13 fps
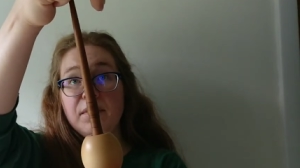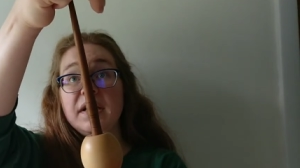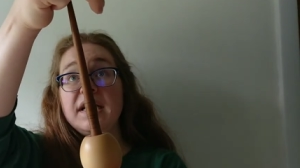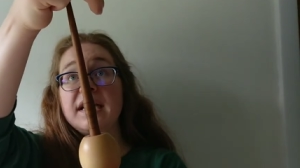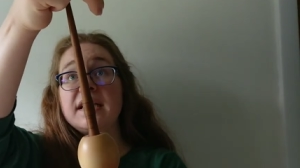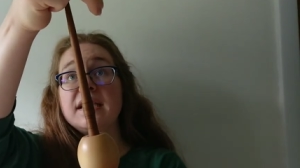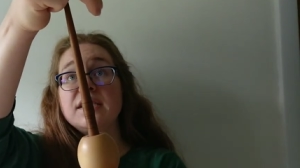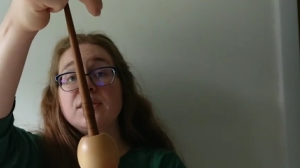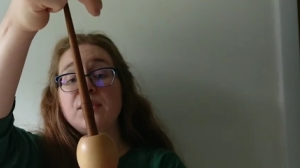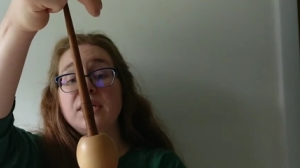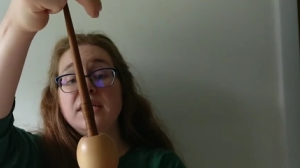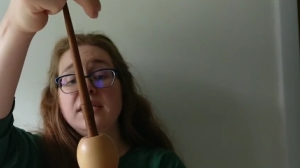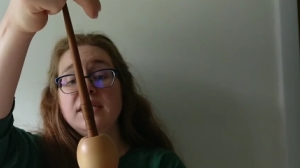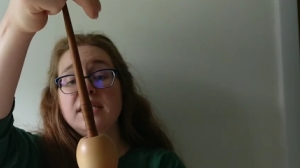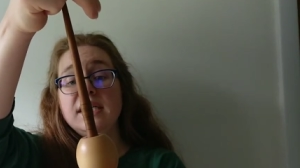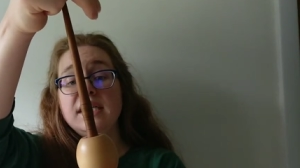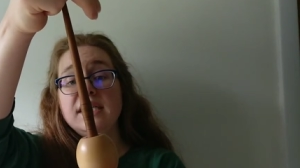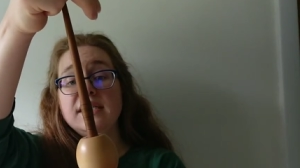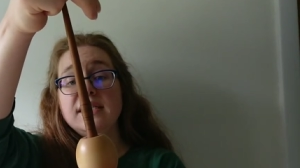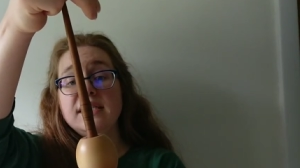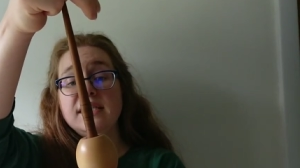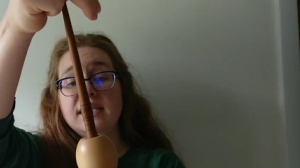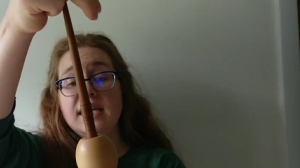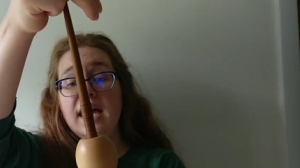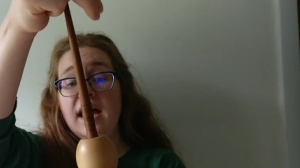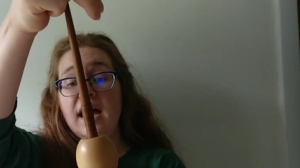But like this one is
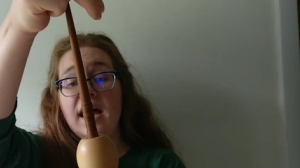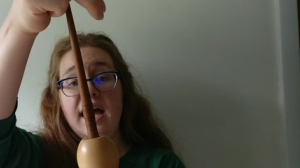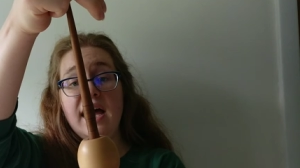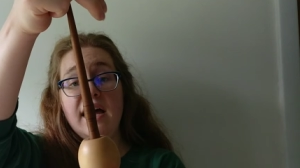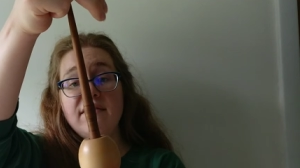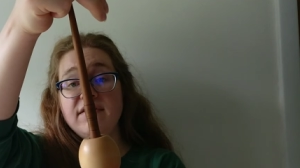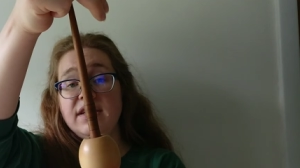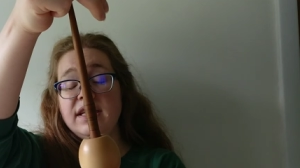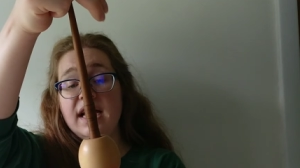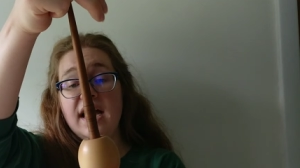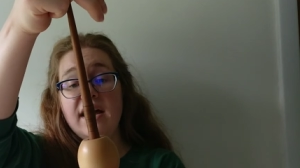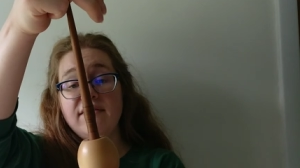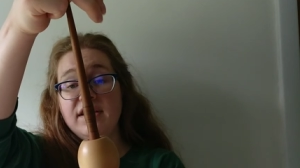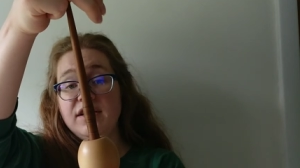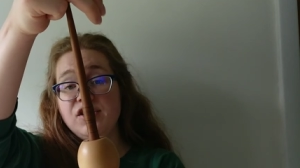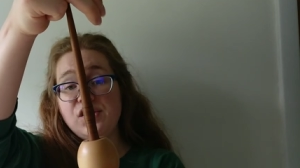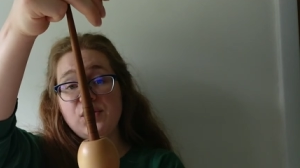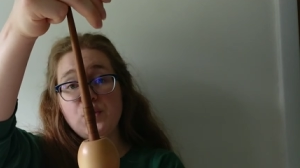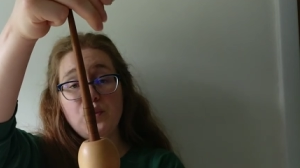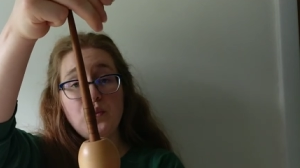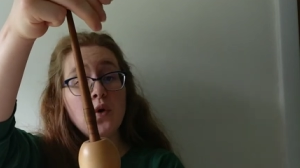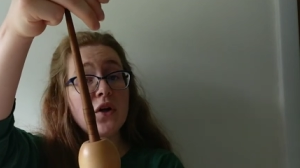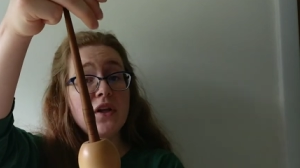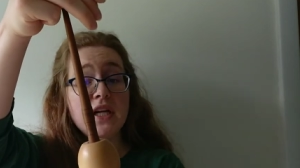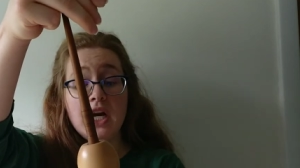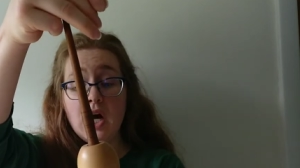a heavy, just
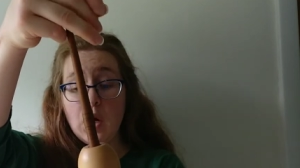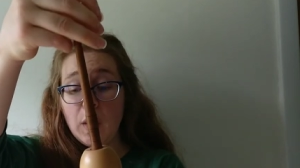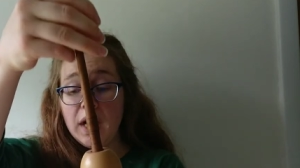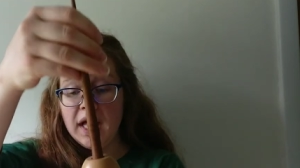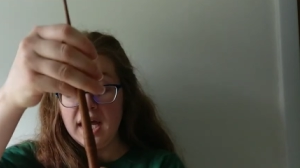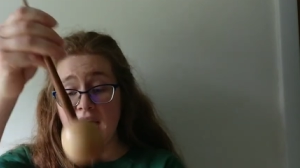whirl and go.